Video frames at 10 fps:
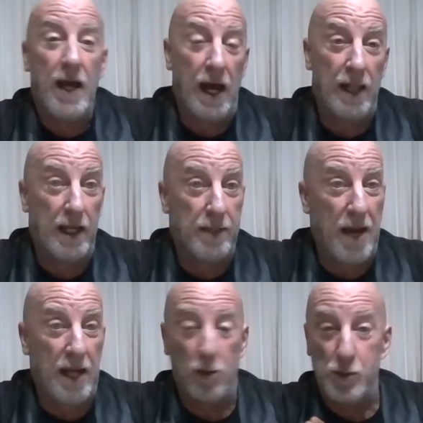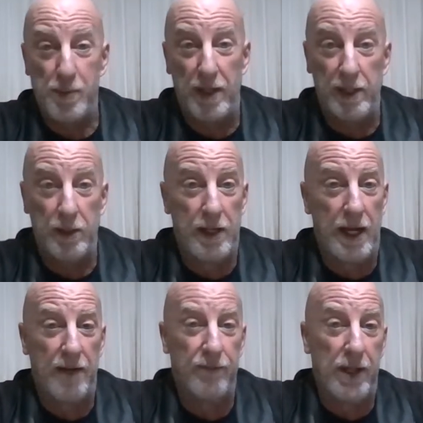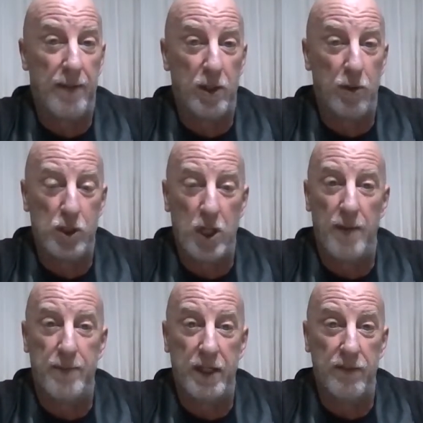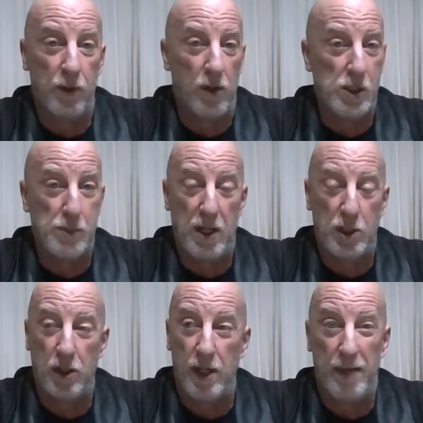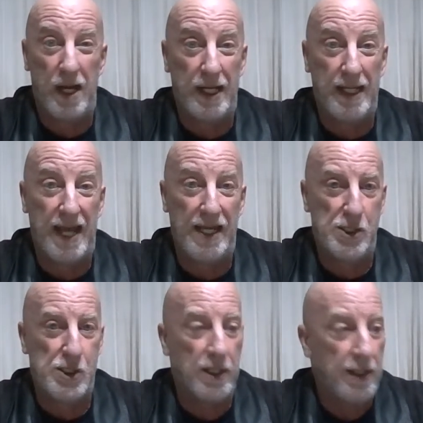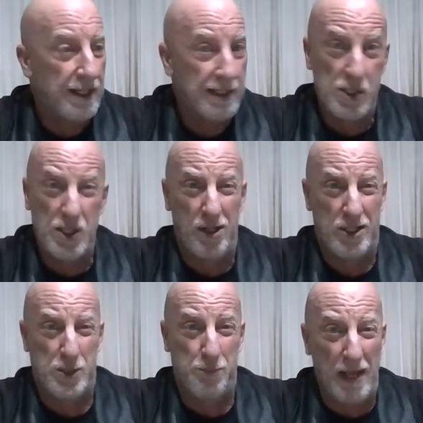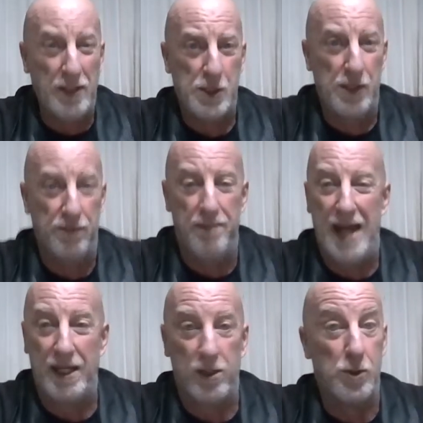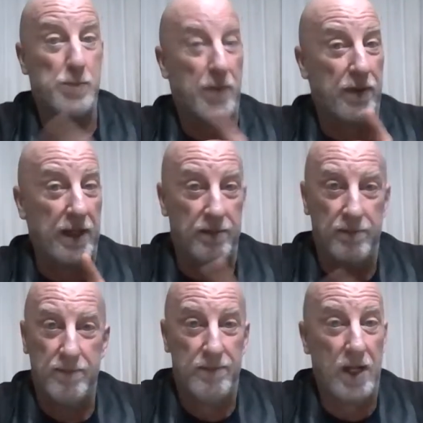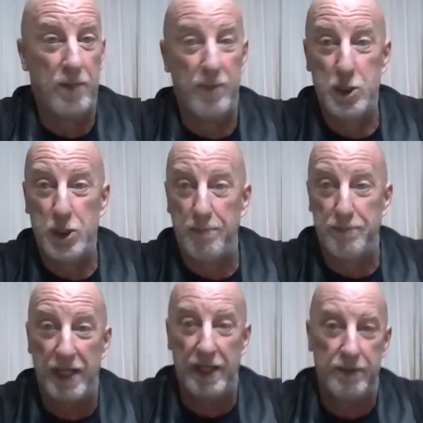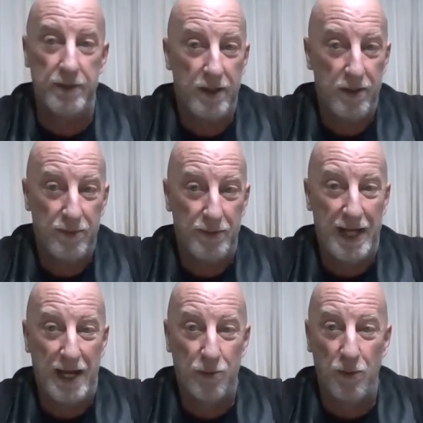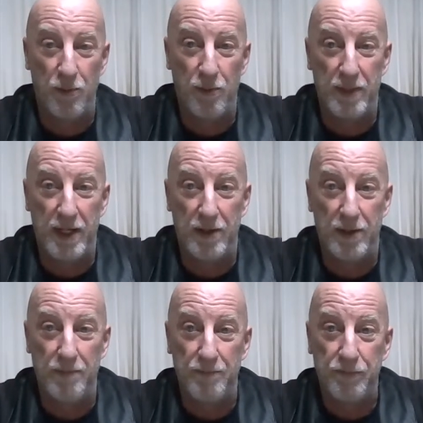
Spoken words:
I like mangoes. My little guy, every time I go shopping, if they're on special, I buy a case because they're expensive mangoes, but they got to be shipped in. We can't grow them here.